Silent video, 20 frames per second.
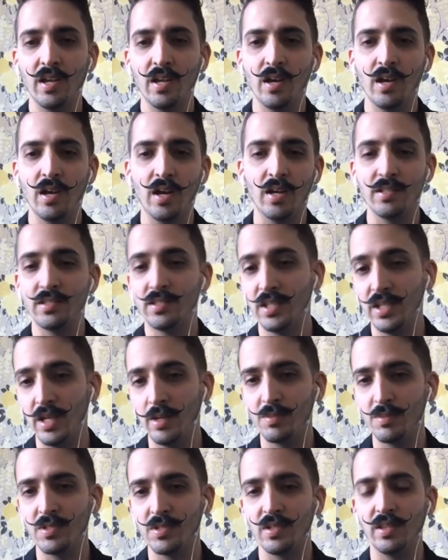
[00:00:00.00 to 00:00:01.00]
uh,
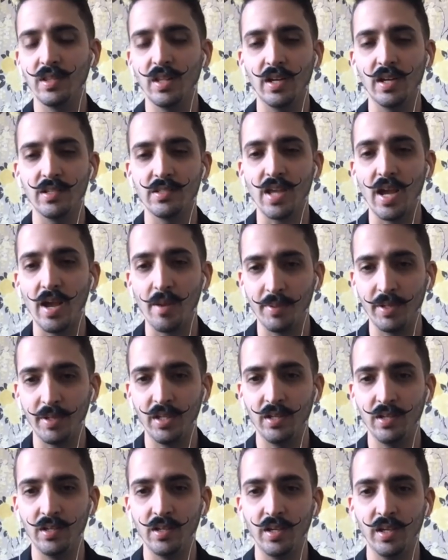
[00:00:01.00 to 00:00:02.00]
synapse that is
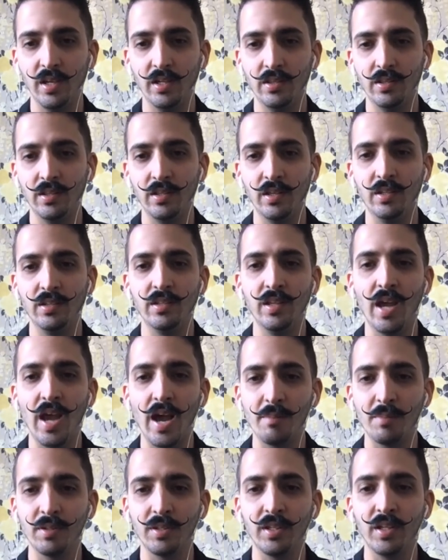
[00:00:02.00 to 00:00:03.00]
happening in in the
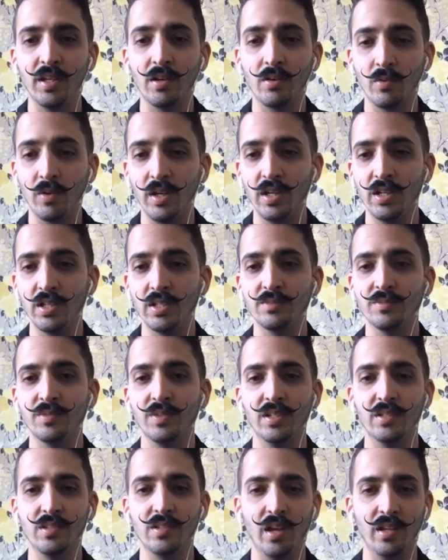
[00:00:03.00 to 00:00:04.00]
Amalie arena
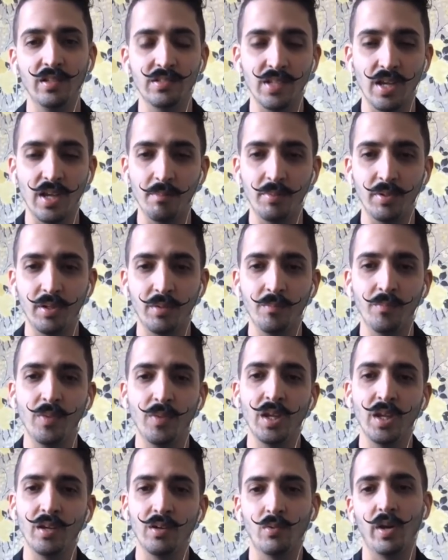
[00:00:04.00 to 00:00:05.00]
in in tampa
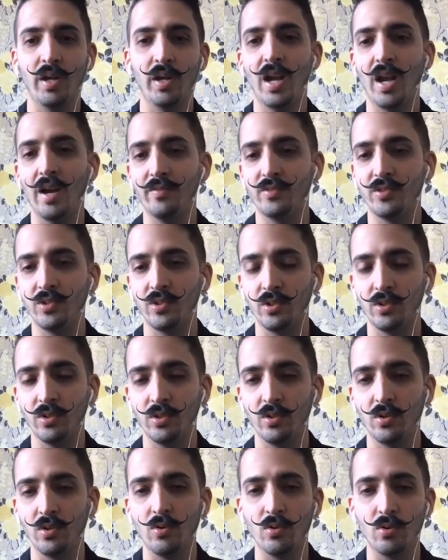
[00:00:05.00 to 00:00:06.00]
right
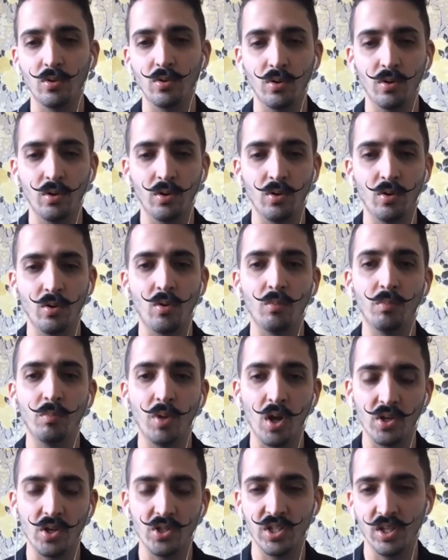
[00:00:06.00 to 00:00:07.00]
after or or
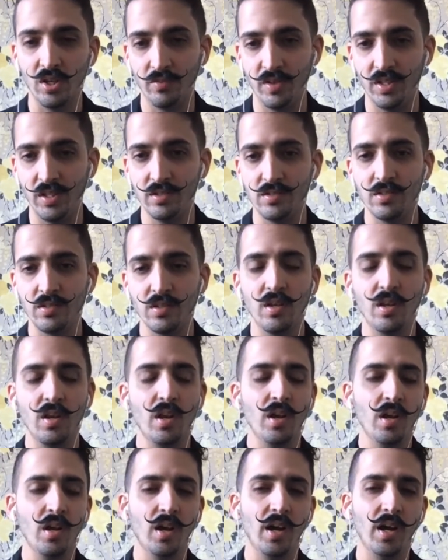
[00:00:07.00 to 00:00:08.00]
blockchain events
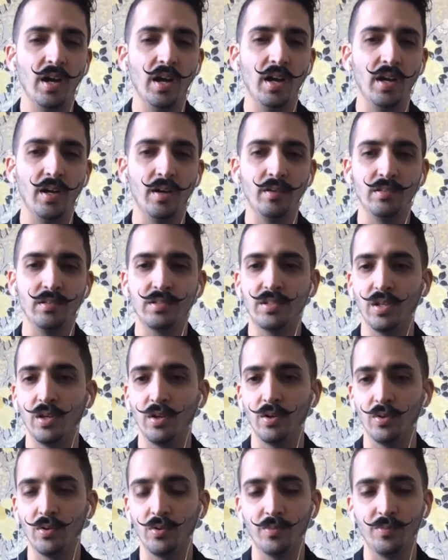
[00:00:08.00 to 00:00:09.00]
uh,
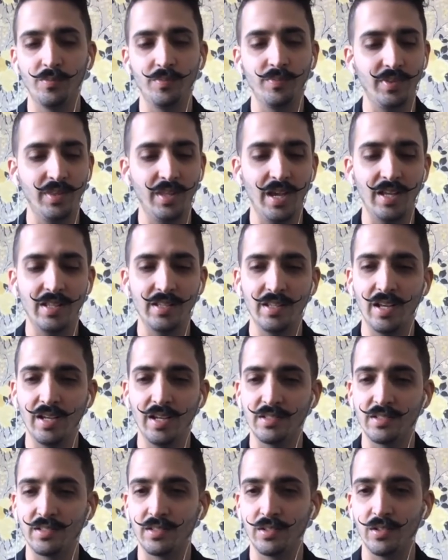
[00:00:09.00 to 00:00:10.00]
so that
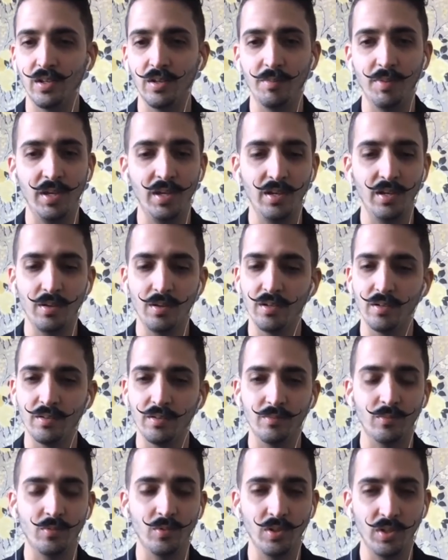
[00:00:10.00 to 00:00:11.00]
that's going to be a
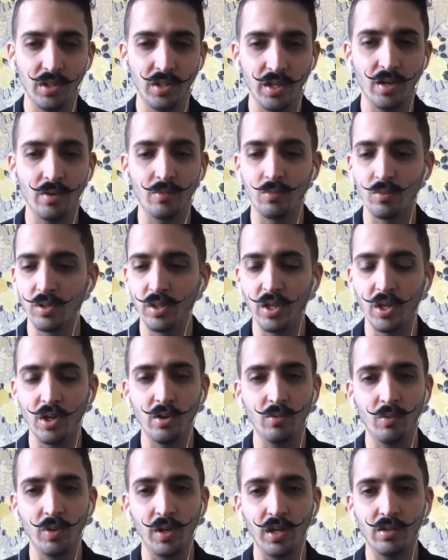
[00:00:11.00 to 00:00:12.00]
really a really
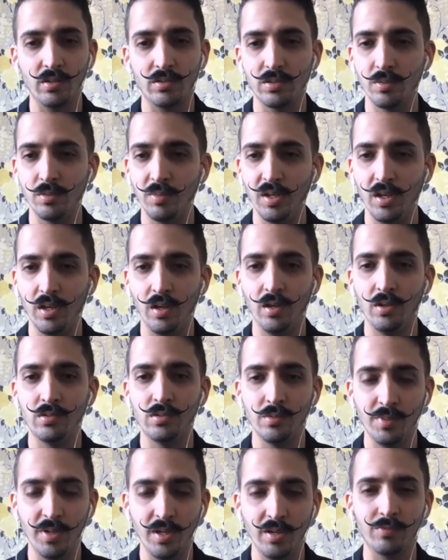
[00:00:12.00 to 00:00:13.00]
good week to be
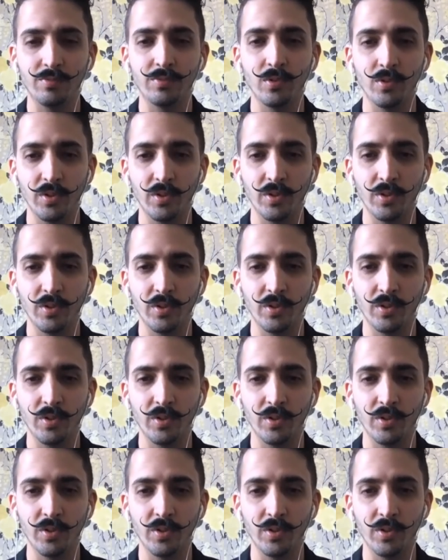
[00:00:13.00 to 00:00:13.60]
to be in Florida,